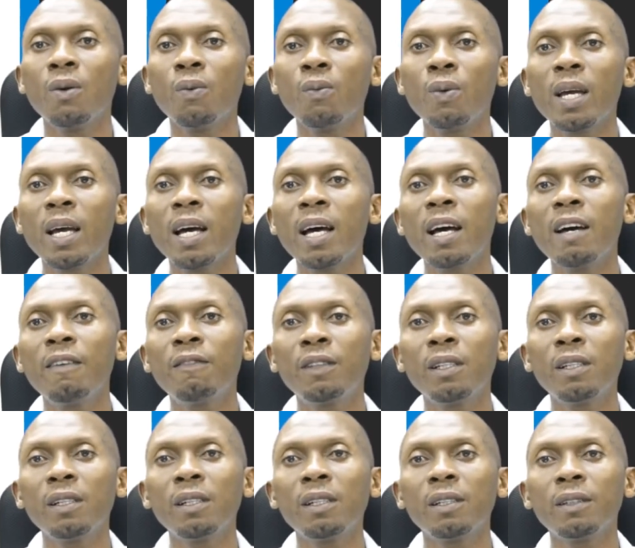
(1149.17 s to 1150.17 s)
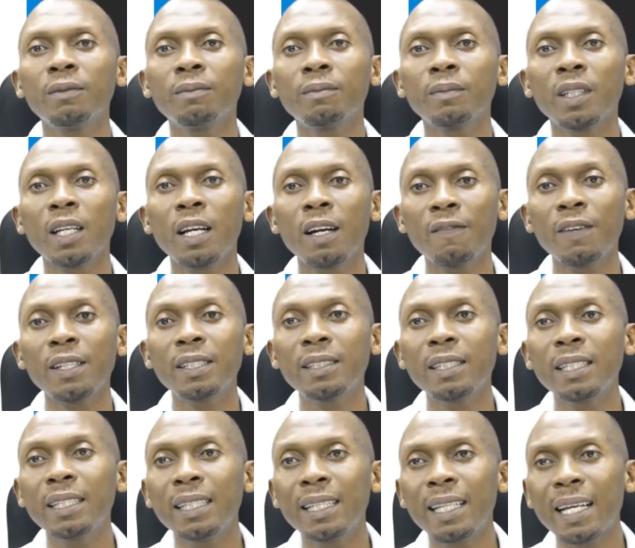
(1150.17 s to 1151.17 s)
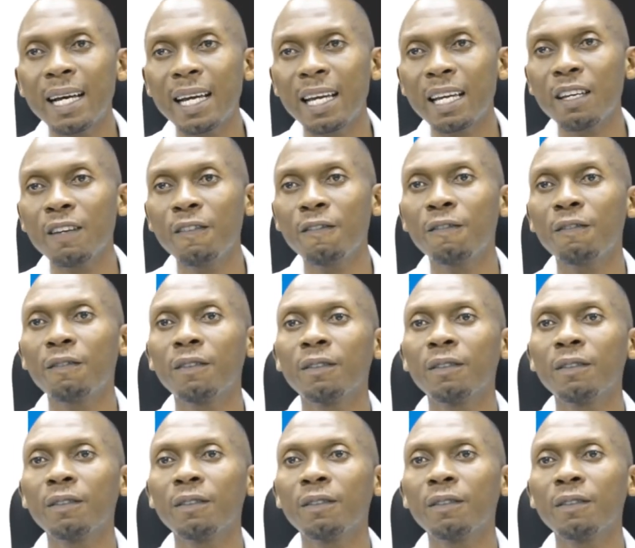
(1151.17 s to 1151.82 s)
We have the harvesting knife,